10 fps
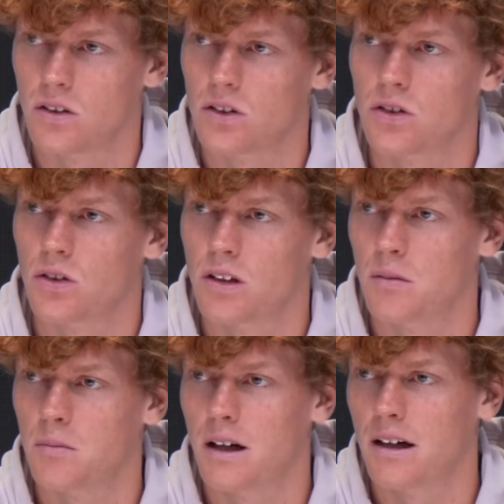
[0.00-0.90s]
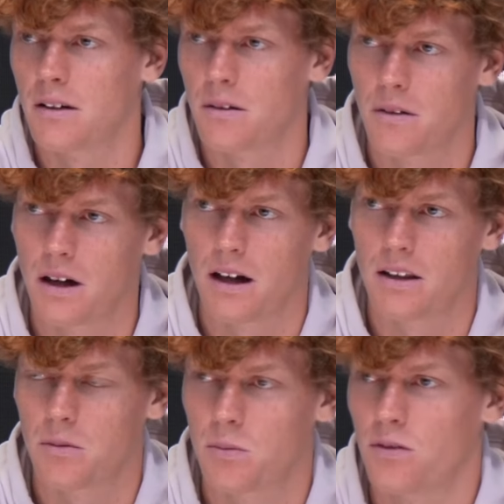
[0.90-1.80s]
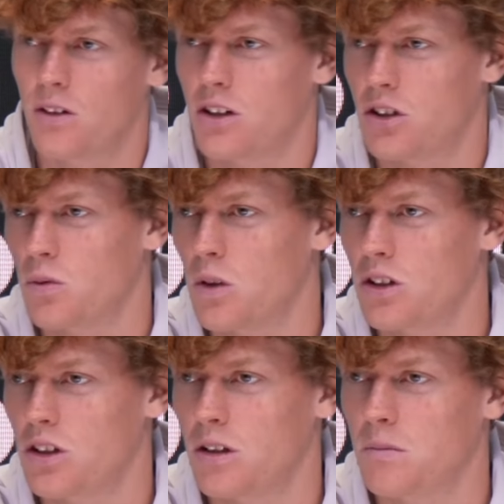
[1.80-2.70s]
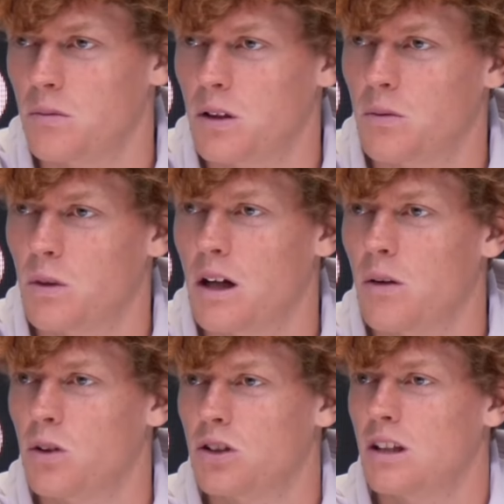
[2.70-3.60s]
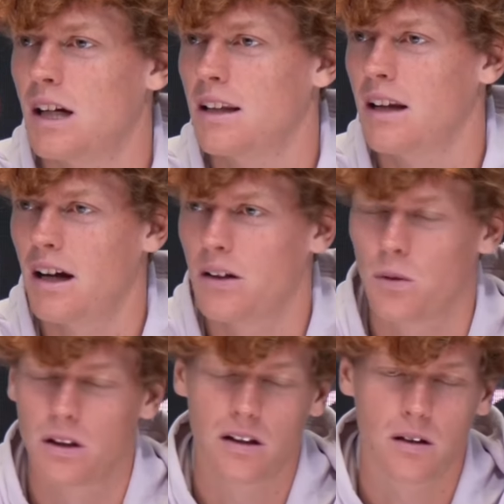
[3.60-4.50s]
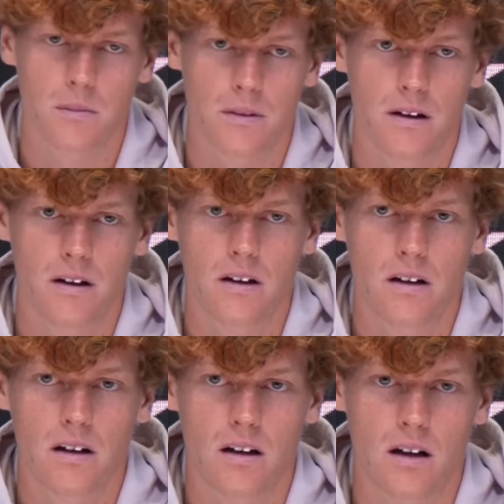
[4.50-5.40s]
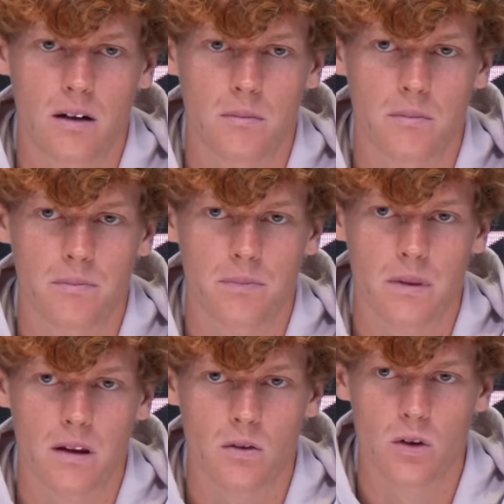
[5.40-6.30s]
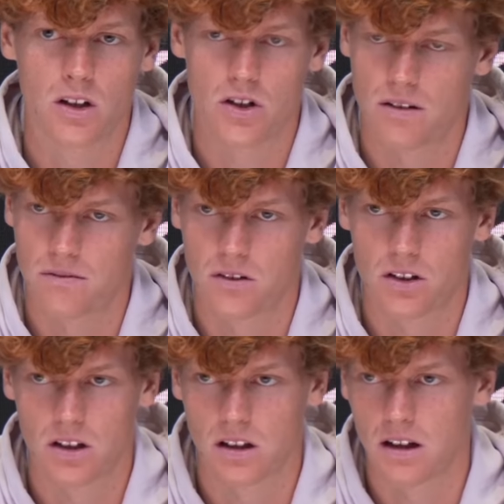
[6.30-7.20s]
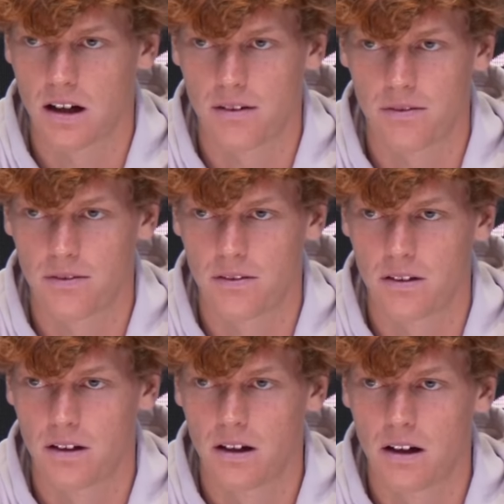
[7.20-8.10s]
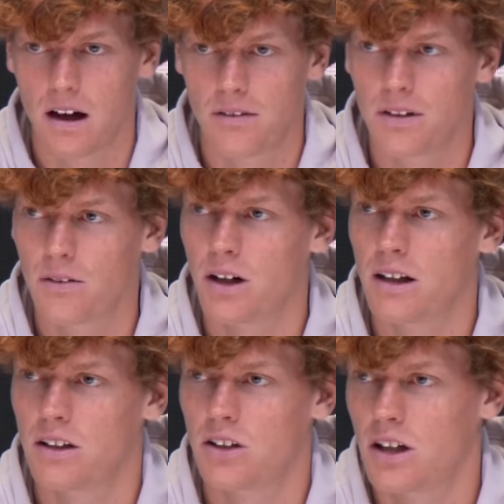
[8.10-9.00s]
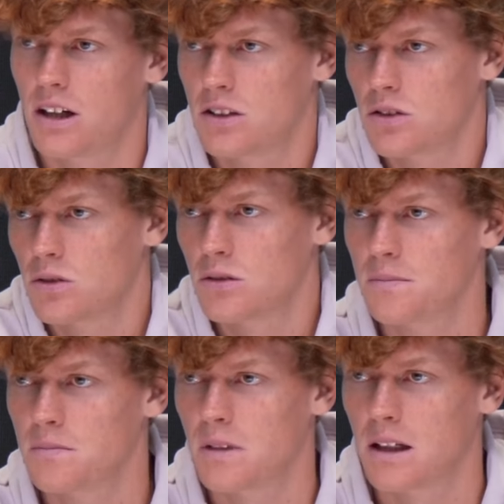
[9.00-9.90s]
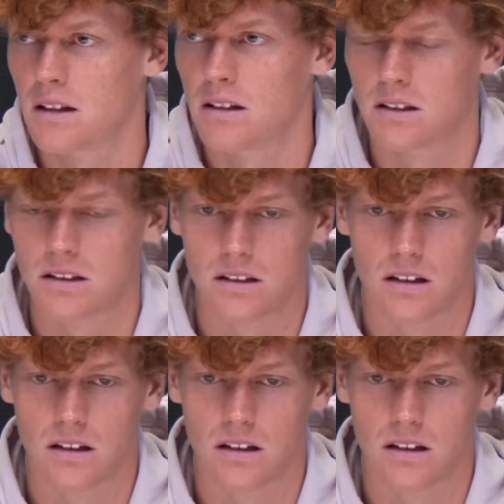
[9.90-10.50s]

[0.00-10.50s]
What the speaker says: also him. I had the privilege to watch him when I was in Adelaide with him. Roger, unfortunately, I've never had the chance to, but it